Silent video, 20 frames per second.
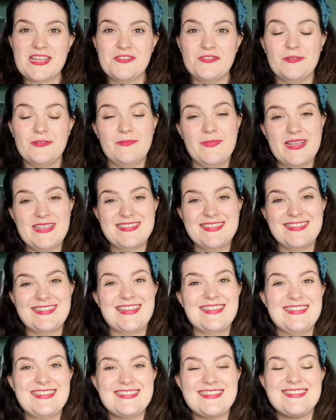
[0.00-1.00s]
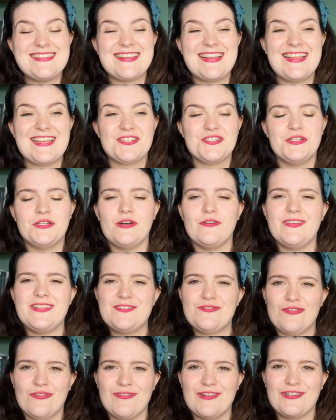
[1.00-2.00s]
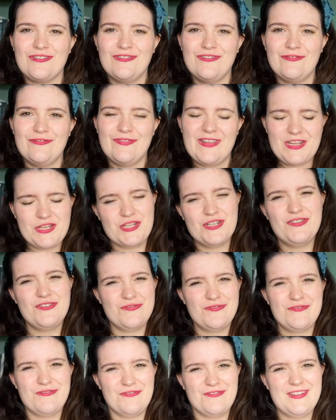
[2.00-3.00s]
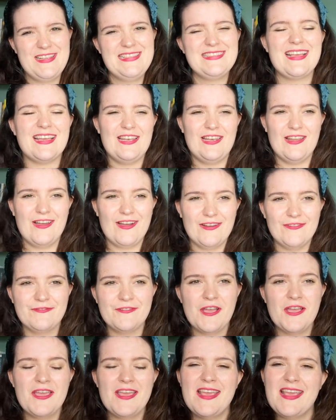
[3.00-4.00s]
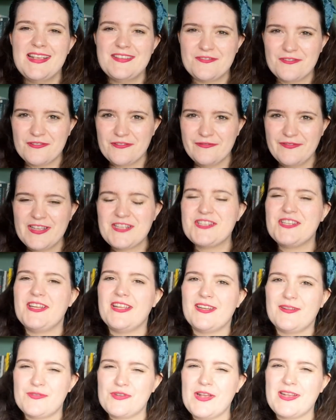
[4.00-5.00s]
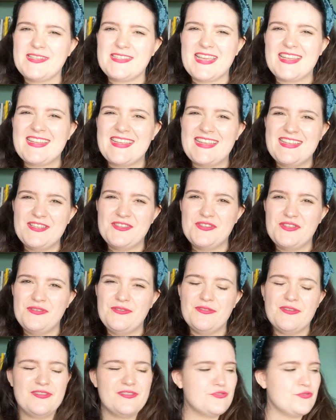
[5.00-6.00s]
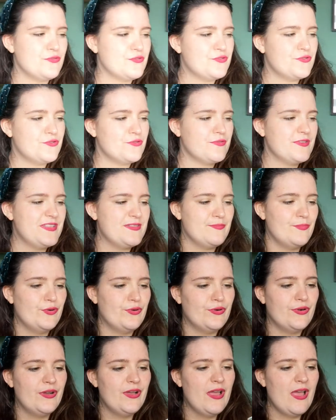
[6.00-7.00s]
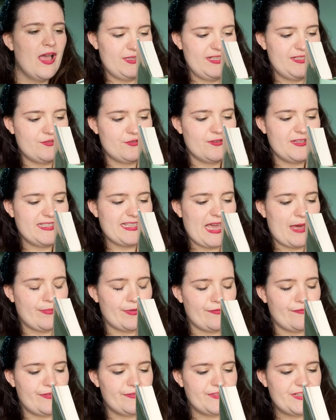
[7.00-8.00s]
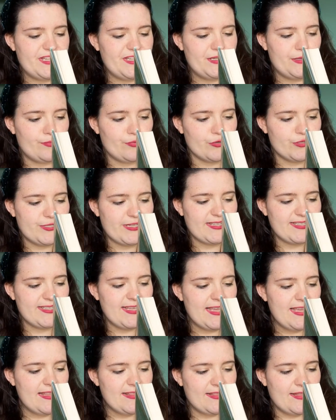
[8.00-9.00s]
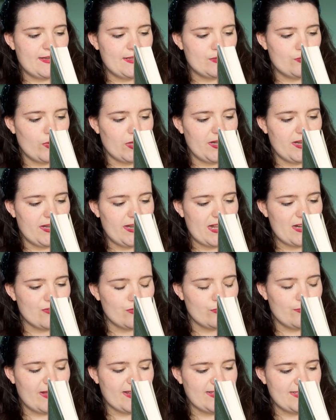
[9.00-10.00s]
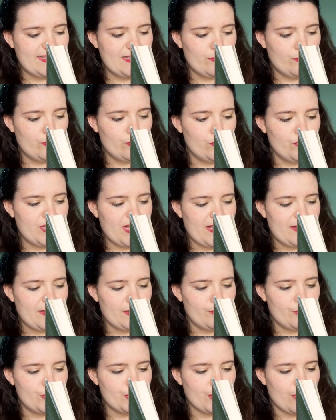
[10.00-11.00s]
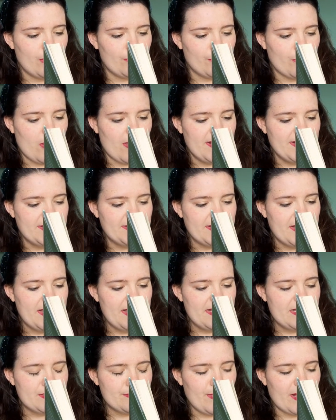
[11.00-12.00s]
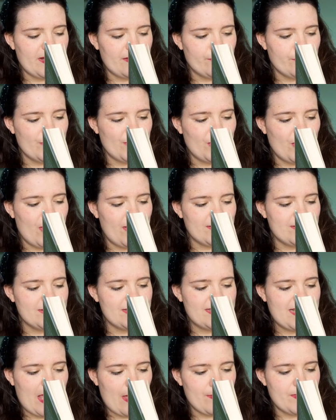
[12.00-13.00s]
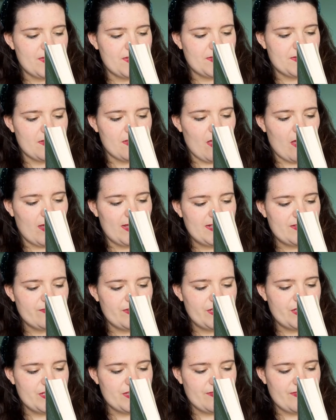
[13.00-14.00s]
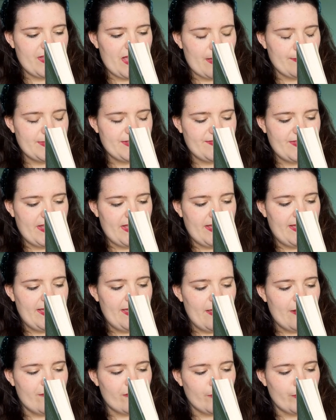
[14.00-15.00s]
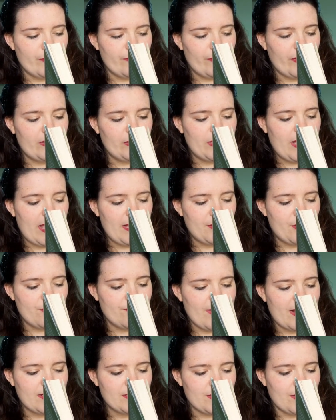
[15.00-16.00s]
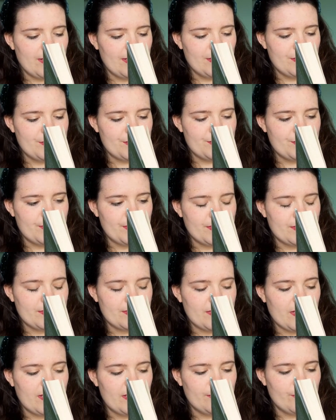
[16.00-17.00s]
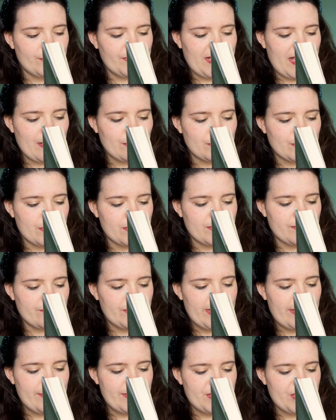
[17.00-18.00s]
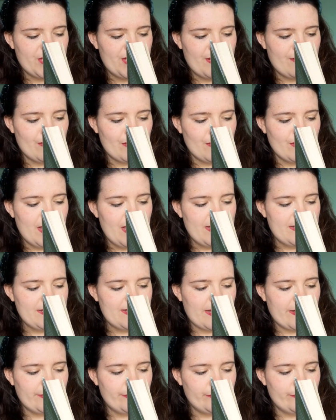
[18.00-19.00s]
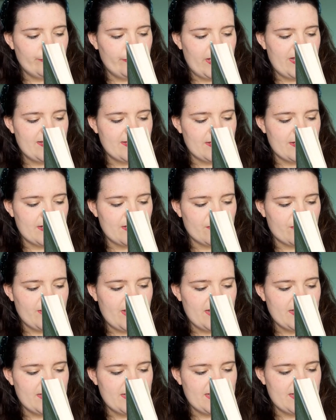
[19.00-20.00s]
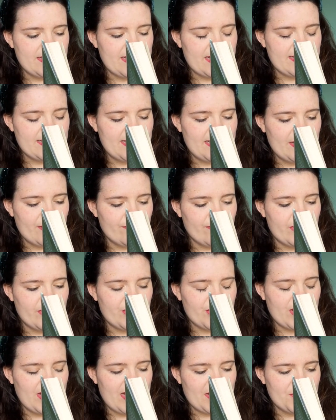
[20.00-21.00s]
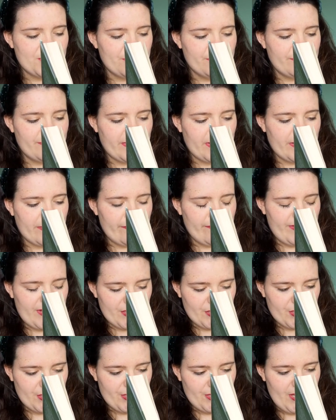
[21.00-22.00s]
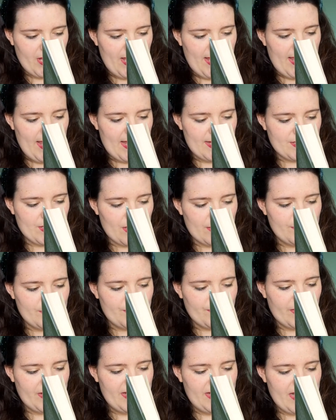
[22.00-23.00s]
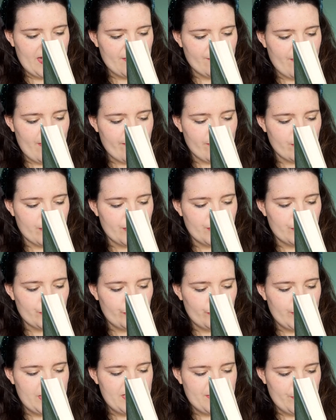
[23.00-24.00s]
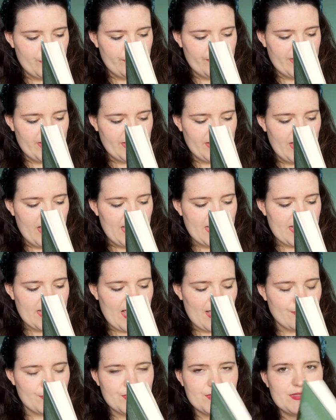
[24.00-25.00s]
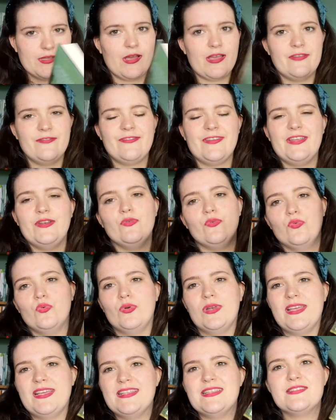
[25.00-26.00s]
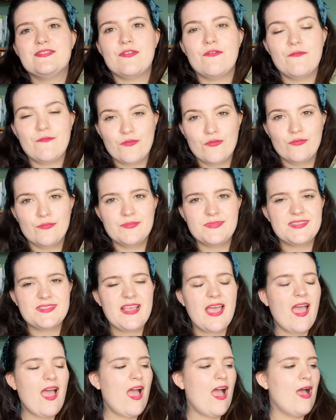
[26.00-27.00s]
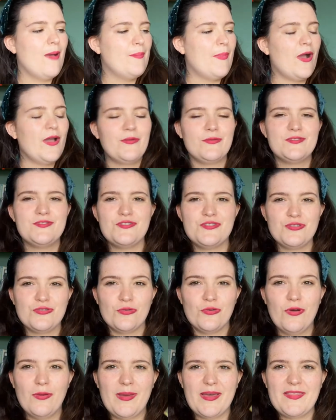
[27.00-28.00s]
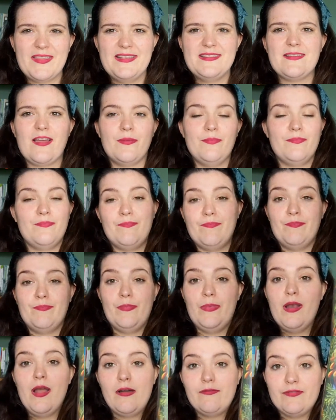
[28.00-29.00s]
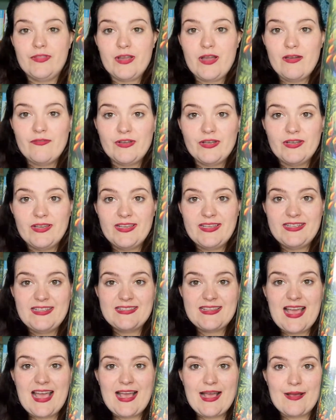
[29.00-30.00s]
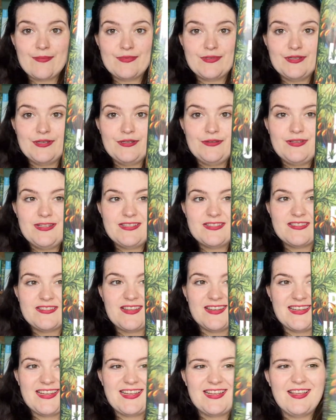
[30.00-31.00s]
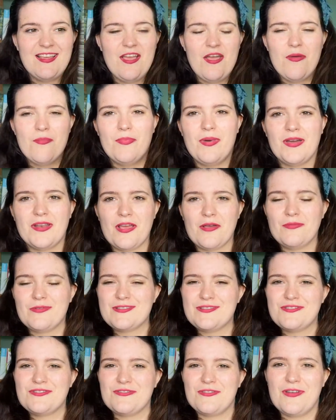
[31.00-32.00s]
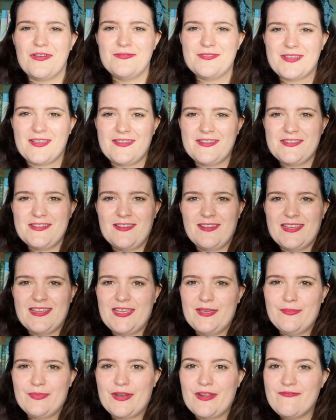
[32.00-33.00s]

Daniel Mason, and this is a collection of historical fiction short stories. I love historical fiction and I'm trying to get into short stories more. These stories cap a 15-year project that has won a National Magazine Award and the Pushcart Prize, spanning from the Nile's depths to the highest reaches of the atmosphere, from the volcano-racked islands to an asylum on the outskirts of Rio de Janeiro. Daniel Mason has created a dazzling and rich collection of fiction, at times funny and irreverent, always moving, captures life in all its forms. I wasn't sure about this. I love the cover. It is absolutely stunning, but I wasn't sure I was going to like it.